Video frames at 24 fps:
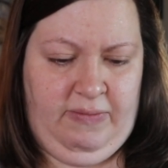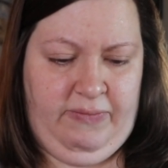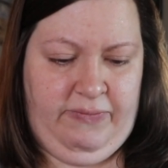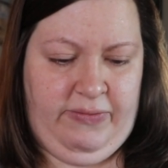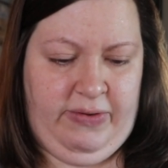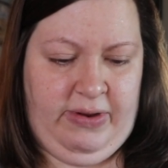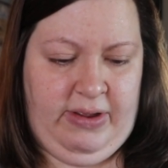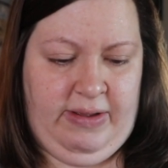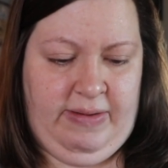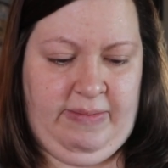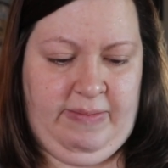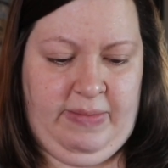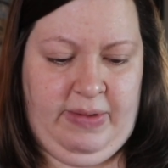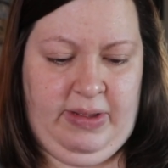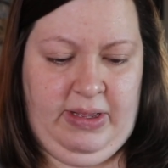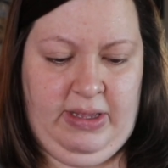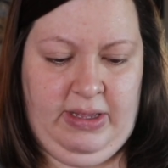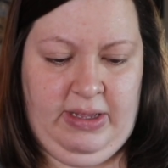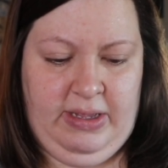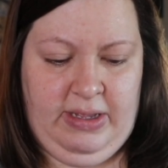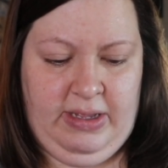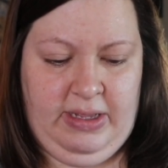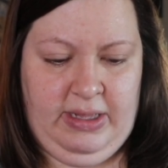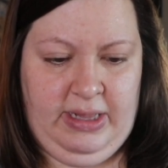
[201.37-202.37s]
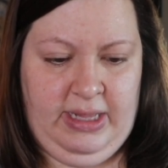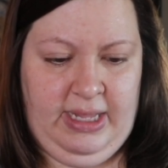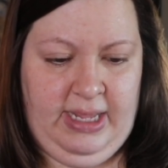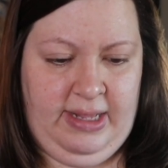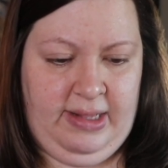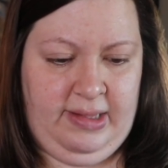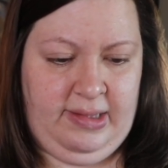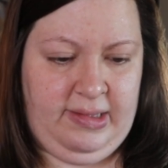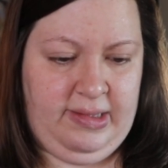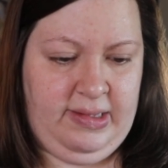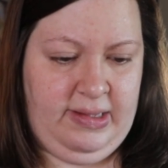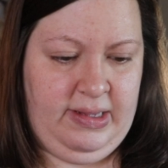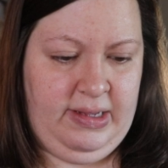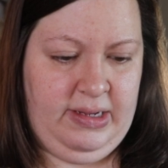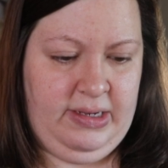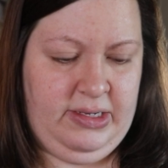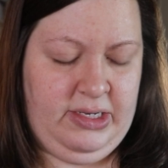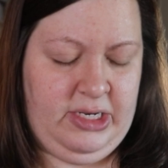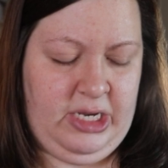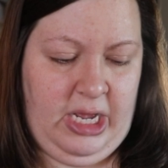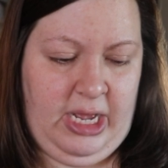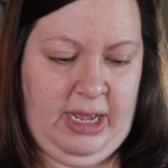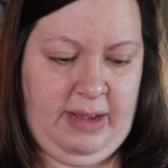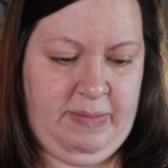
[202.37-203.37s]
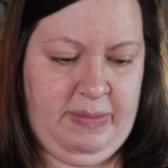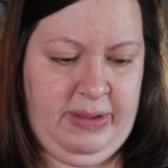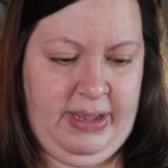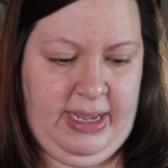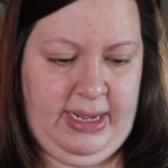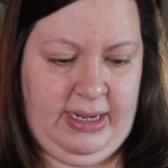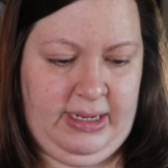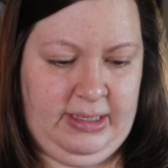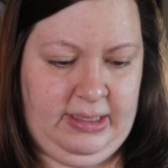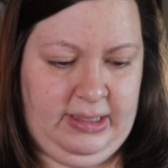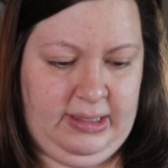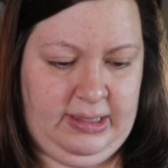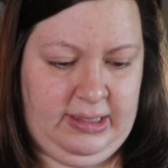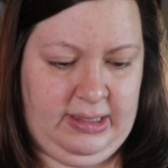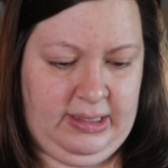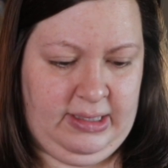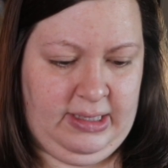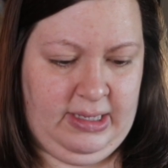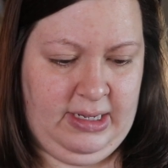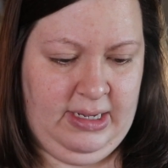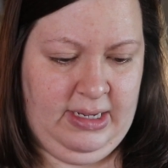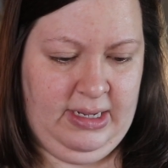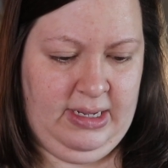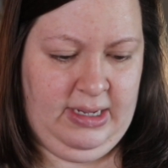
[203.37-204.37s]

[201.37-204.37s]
from these topics.